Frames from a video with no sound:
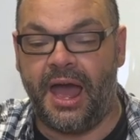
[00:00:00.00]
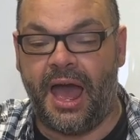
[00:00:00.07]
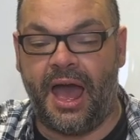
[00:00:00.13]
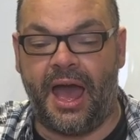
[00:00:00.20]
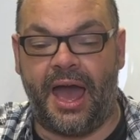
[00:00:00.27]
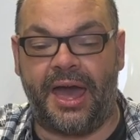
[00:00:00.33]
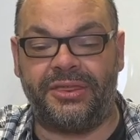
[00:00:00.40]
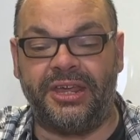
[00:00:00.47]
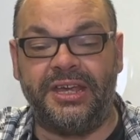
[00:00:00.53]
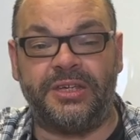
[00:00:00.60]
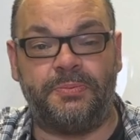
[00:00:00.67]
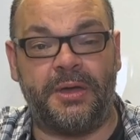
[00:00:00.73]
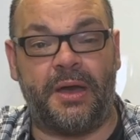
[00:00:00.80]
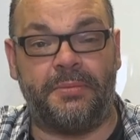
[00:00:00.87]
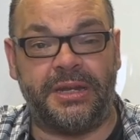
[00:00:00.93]
Uh, I think it's
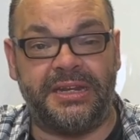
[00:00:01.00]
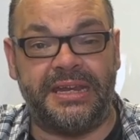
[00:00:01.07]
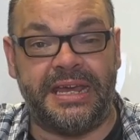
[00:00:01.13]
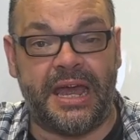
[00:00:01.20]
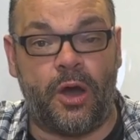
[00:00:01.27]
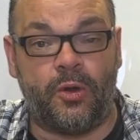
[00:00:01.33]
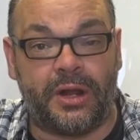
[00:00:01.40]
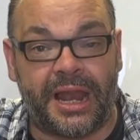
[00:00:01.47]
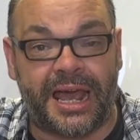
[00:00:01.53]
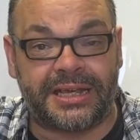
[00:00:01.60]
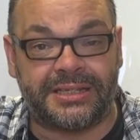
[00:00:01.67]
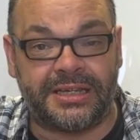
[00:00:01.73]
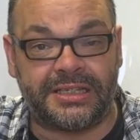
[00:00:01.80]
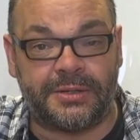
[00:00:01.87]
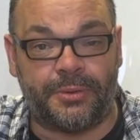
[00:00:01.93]
become a
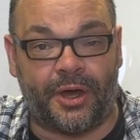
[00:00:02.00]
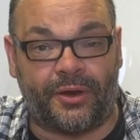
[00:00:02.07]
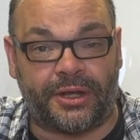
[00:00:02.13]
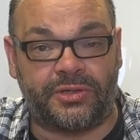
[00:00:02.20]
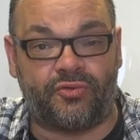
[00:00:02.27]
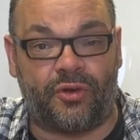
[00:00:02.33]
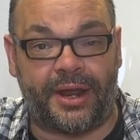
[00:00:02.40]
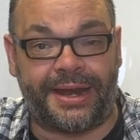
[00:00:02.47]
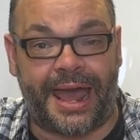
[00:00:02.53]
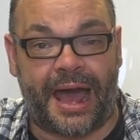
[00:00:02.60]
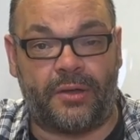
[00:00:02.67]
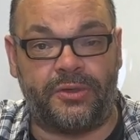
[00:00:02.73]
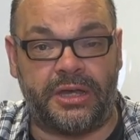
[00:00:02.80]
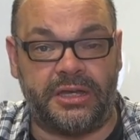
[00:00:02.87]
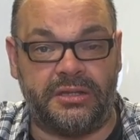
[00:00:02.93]
neo-classic, to be honest, right now,
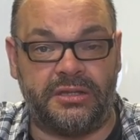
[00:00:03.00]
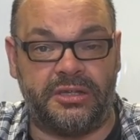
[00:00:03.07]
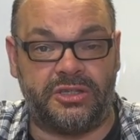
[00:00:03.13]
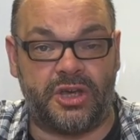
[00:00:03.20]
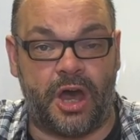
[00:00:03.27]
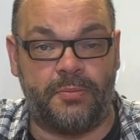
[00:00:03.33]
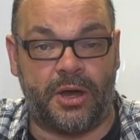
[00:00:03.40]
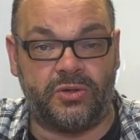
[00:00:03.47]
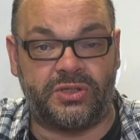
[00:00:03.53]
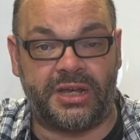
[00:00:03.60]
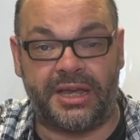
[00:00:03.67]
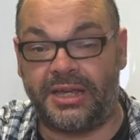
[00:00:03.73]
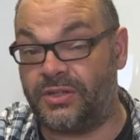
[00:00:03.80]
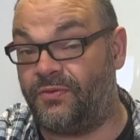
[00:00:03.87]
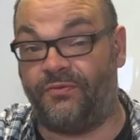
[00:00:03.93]
the, the Turbo
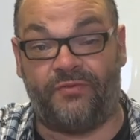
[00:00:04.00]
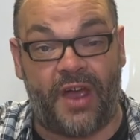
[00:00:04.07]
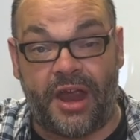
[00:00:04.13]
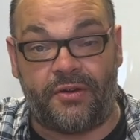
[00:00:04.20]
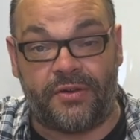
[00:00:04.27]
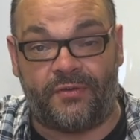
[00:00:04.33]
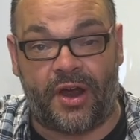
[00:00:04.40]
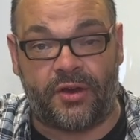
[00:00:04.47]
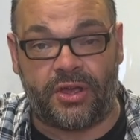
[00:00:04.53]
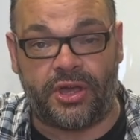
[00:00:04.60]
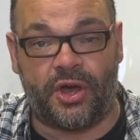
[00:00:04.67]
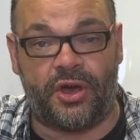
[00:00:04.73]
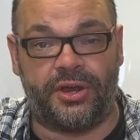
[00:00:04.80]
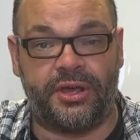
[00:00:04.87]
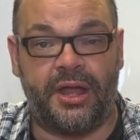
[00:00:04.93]
Stick. It's very, very
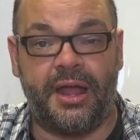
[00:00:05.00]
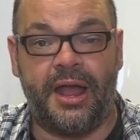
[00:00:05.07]
good.